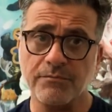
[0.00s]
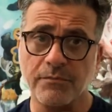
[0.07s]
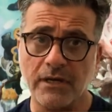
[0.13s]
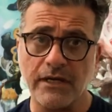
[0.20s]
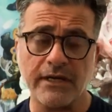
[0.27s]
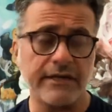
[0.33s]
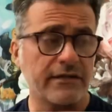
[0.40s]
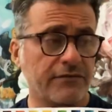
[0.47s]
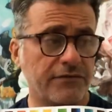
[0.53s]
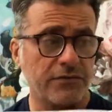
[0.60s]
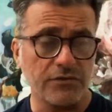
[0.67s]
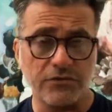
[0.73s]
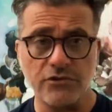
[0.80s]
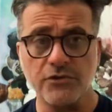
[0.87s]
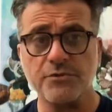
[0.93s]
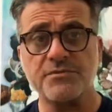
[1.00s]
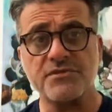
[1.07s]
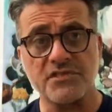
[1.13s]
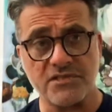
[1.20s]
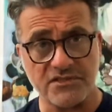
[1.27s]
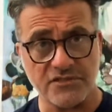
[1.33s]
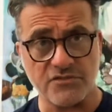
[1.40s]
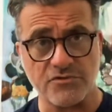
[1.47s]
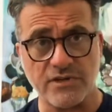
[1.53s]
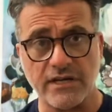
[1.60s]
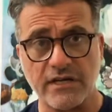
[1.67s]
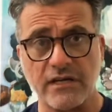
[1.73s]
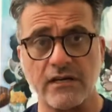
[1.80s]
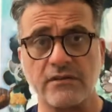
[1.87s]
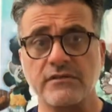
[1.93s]
buying a few tubes just to
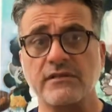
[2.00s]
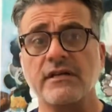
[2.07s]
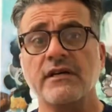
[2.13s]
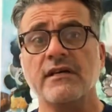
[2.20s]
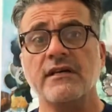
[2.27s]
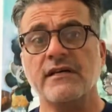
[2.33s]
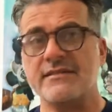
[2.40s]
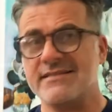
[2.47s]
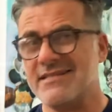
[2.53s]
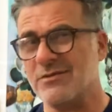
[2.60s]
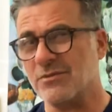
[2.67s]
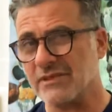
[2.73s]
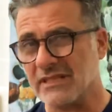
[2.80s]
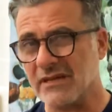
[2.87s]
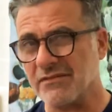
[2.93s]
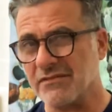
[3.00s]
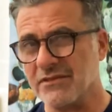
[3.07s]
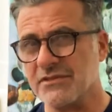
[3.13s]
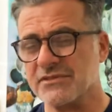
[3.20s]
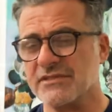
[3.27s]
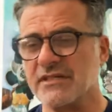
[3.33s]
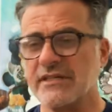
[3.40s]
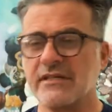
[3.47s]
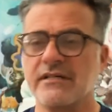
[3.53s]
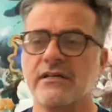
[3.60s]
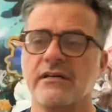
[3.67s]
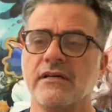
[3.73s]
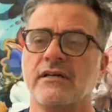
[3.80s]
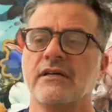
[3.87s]
try out and see what that feels like.